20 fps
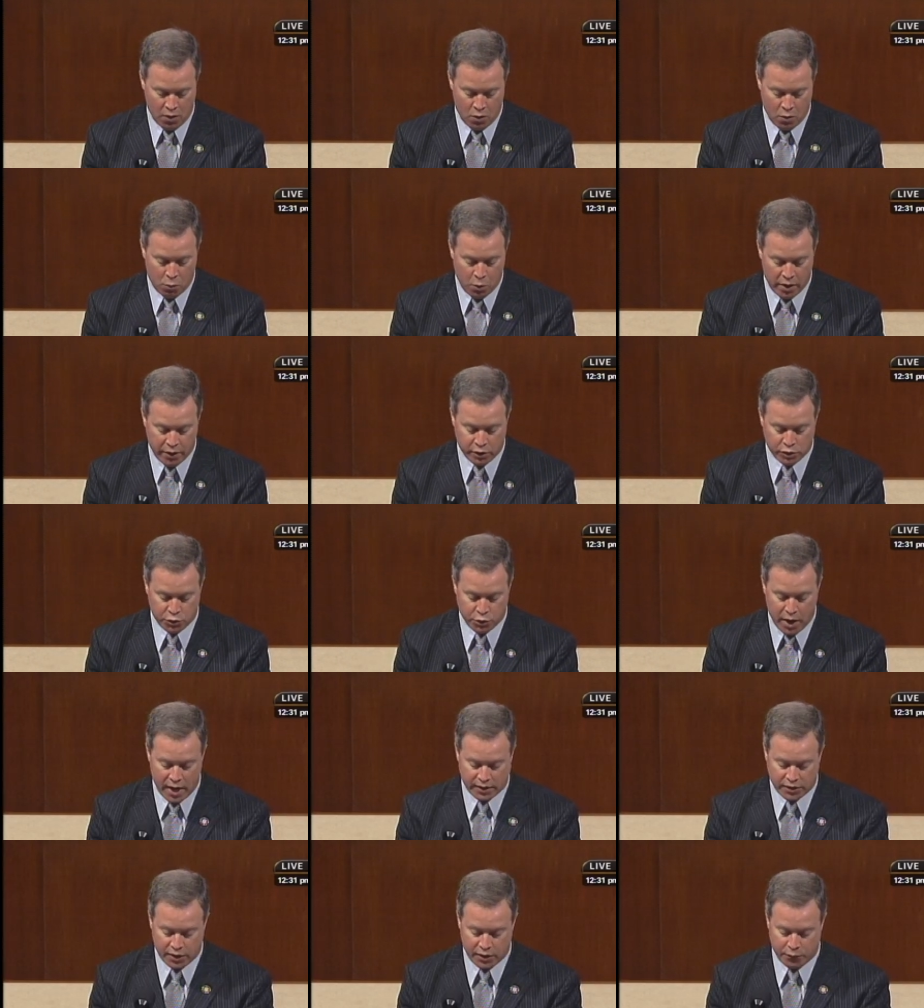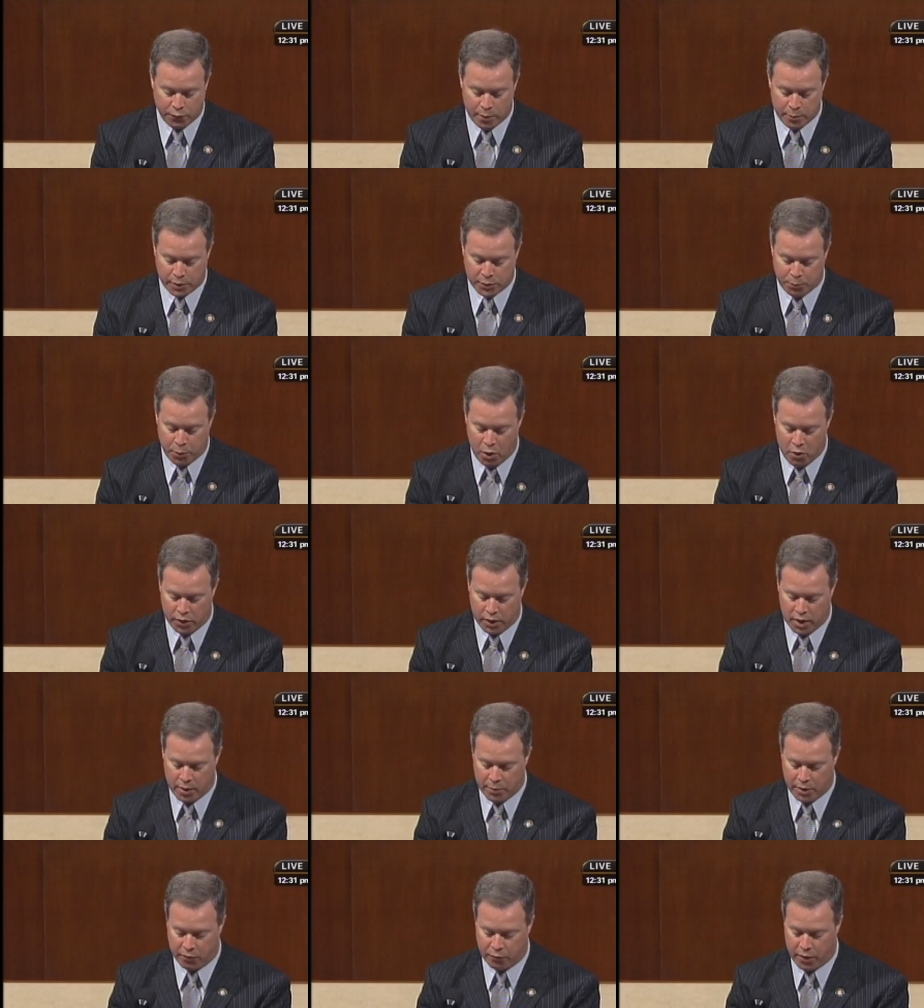Whether directing from his
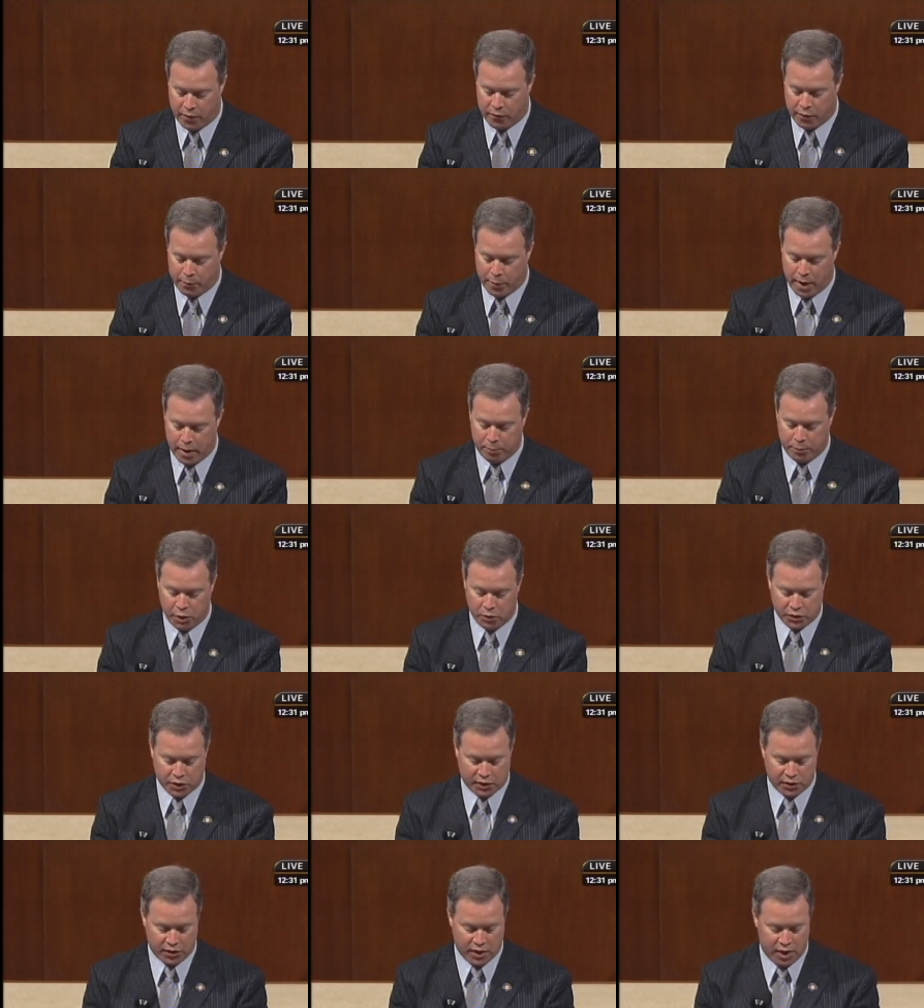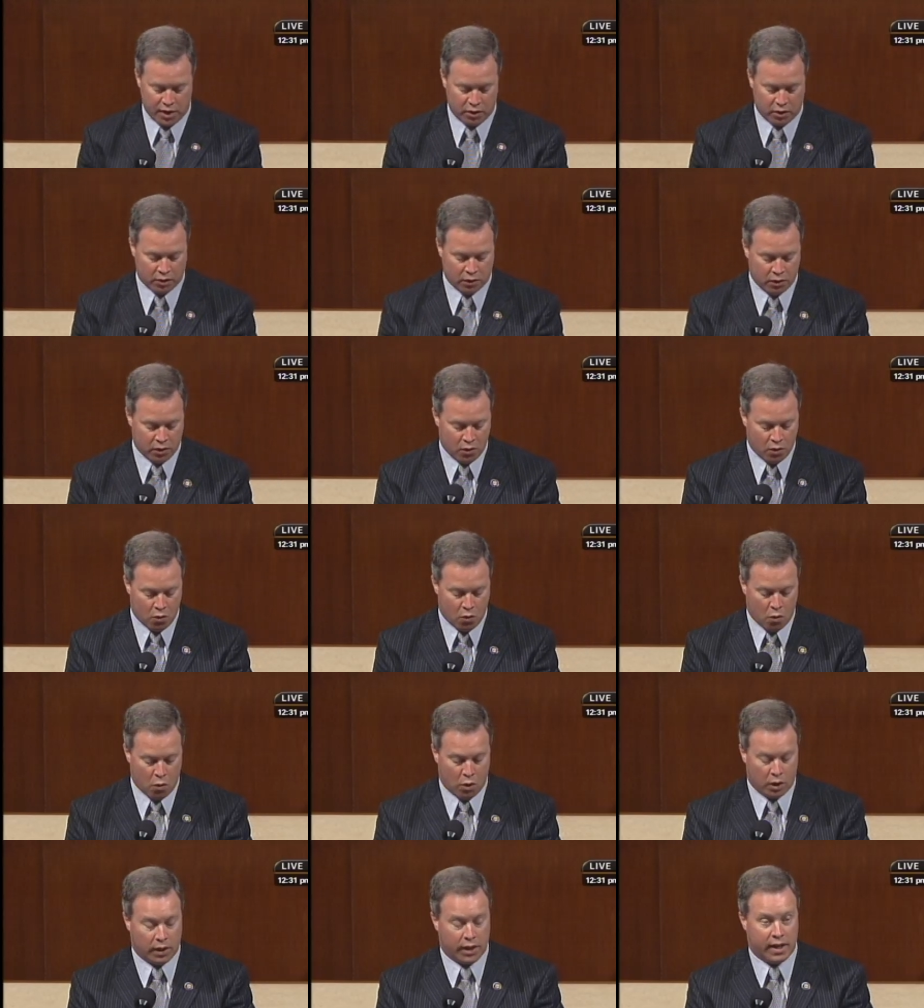podium at Riverbend Music Center
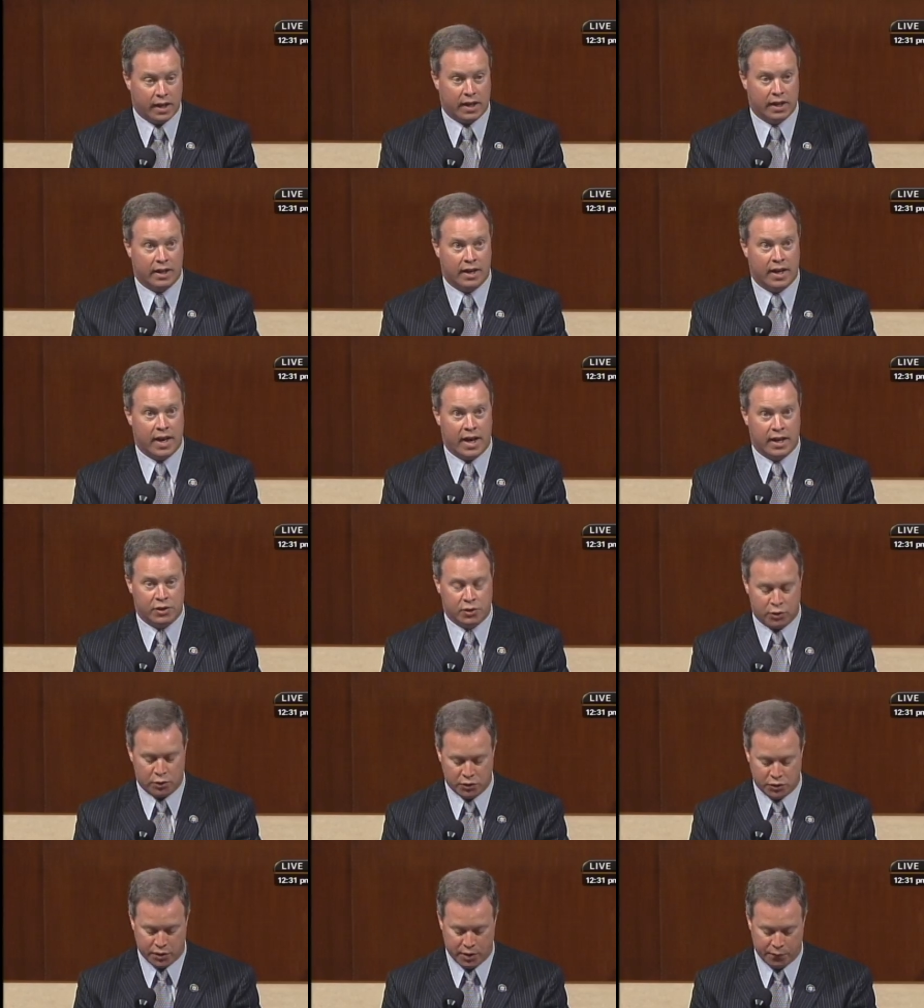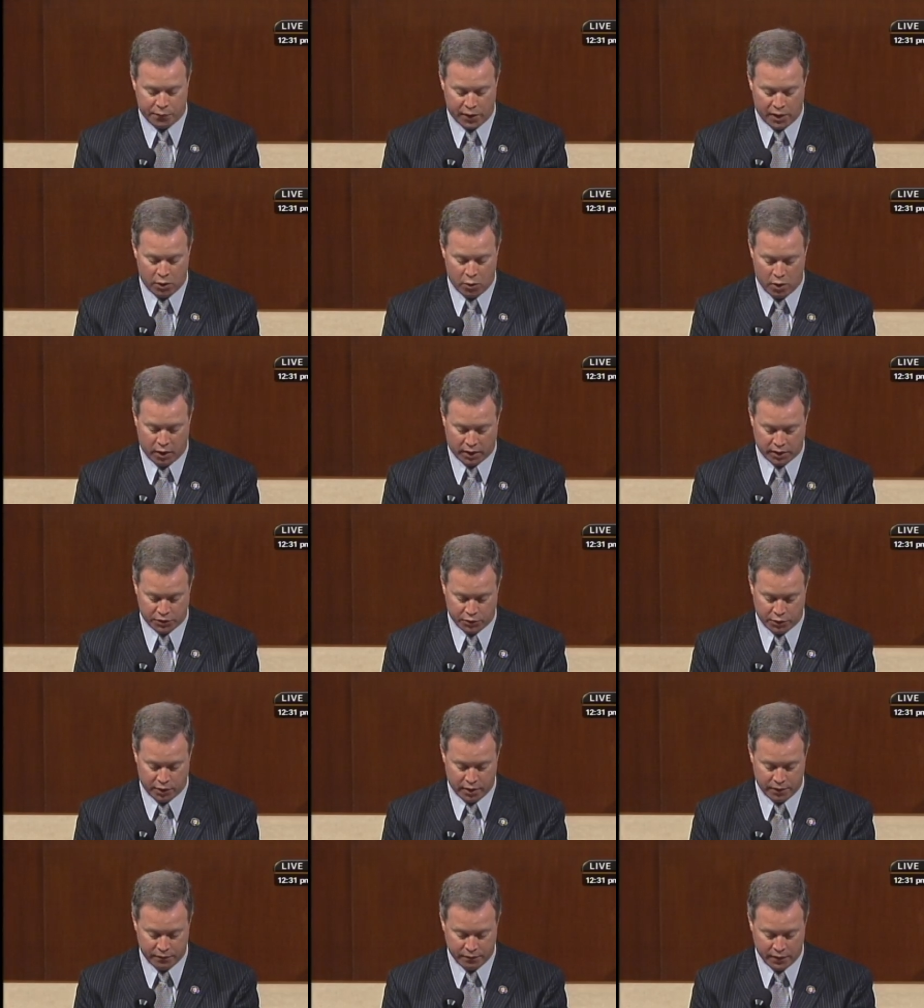or leading the National Symphony
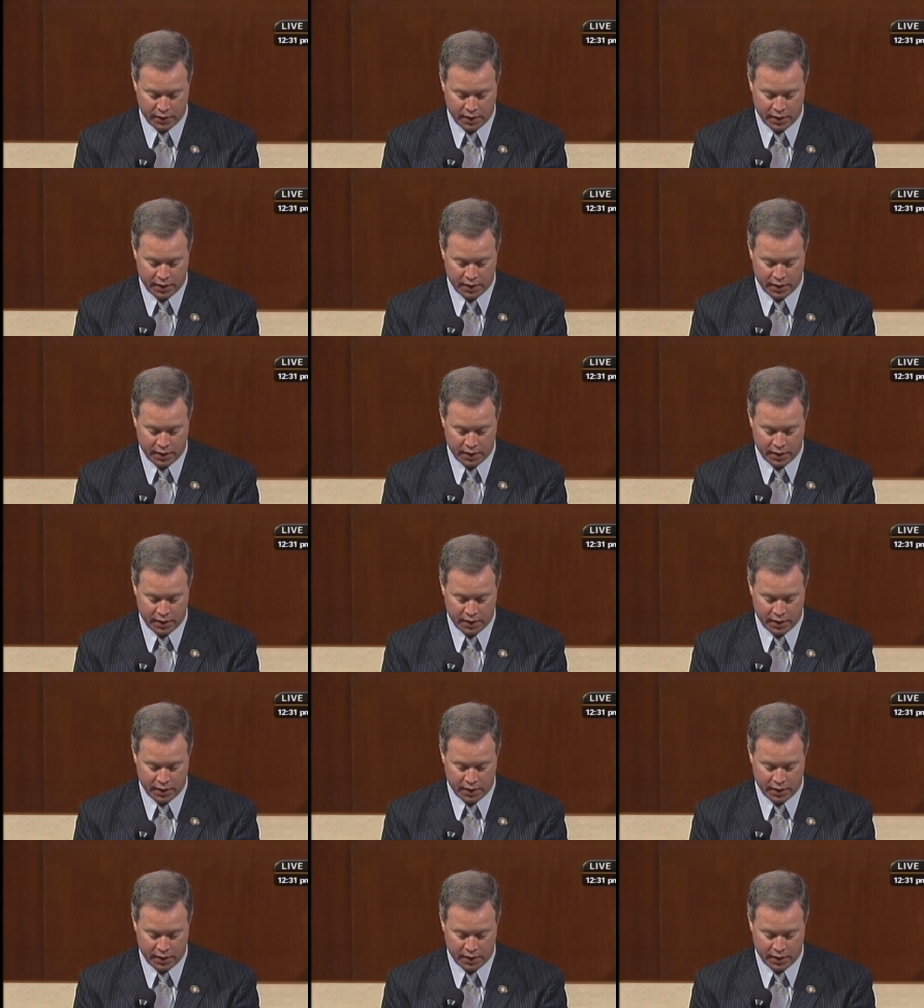Orchestra,